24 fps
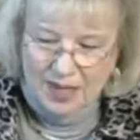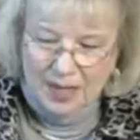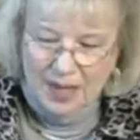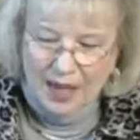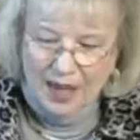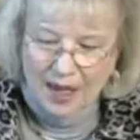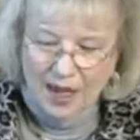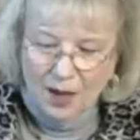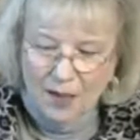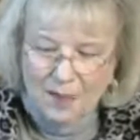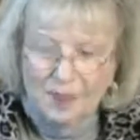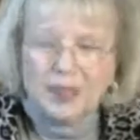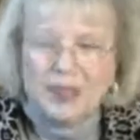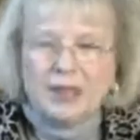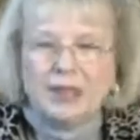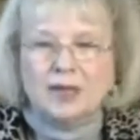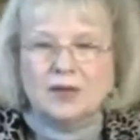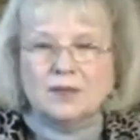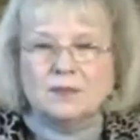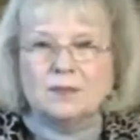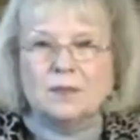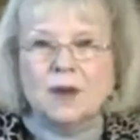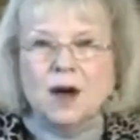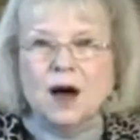
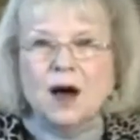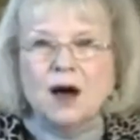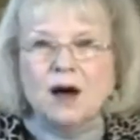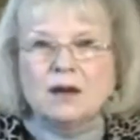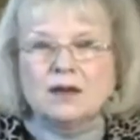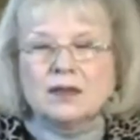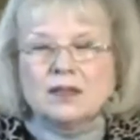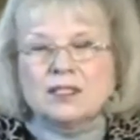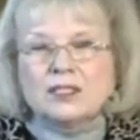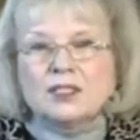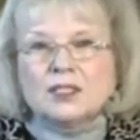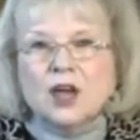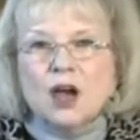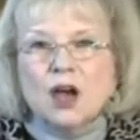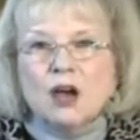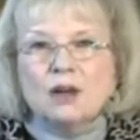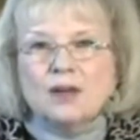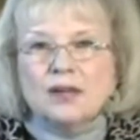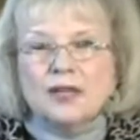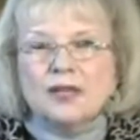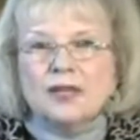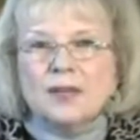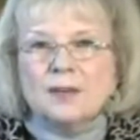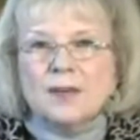Howbeit, Paul is
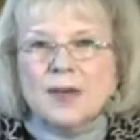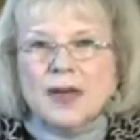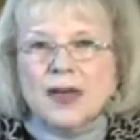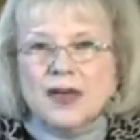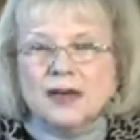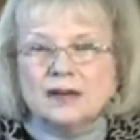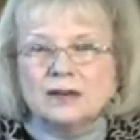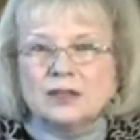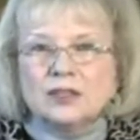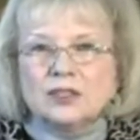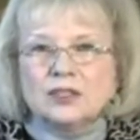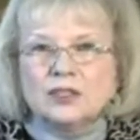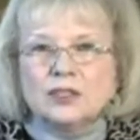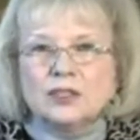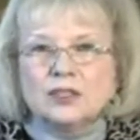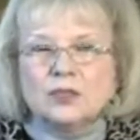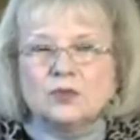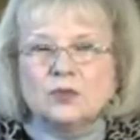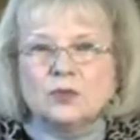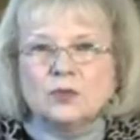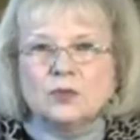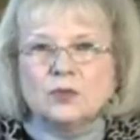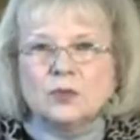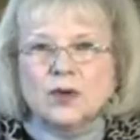talking about the
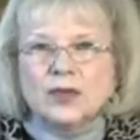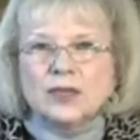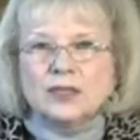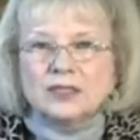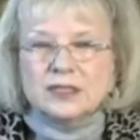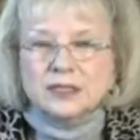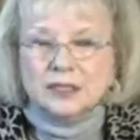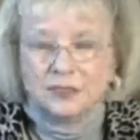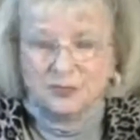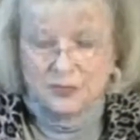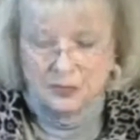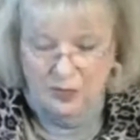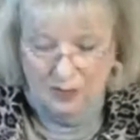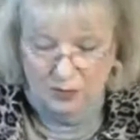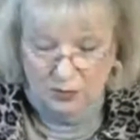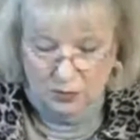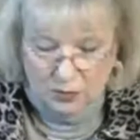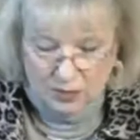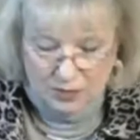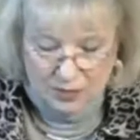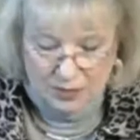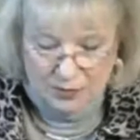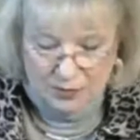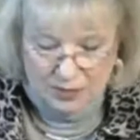two wisdoms. That's
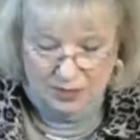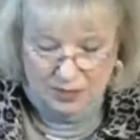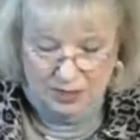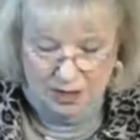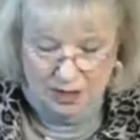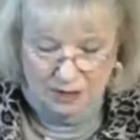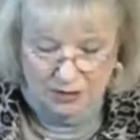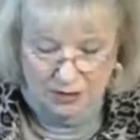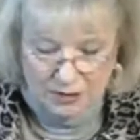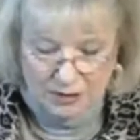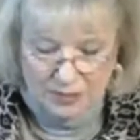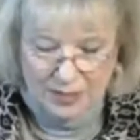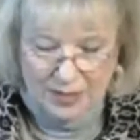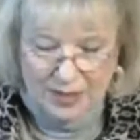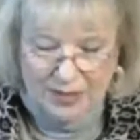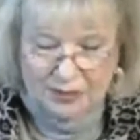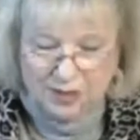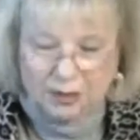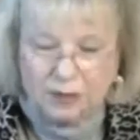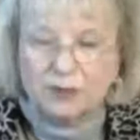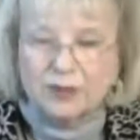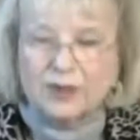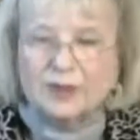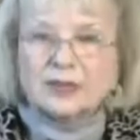what he's been talking about
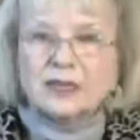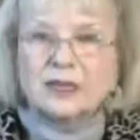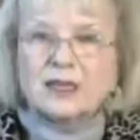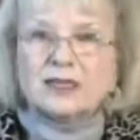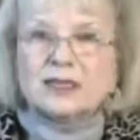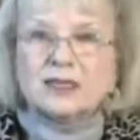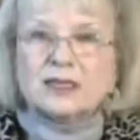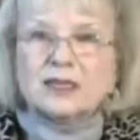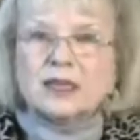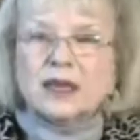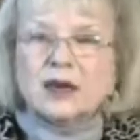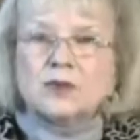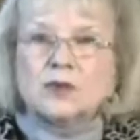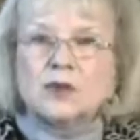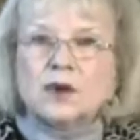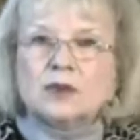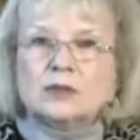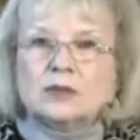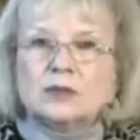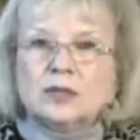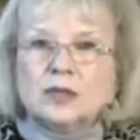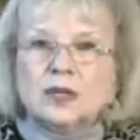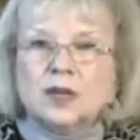in Corinthians, and I won't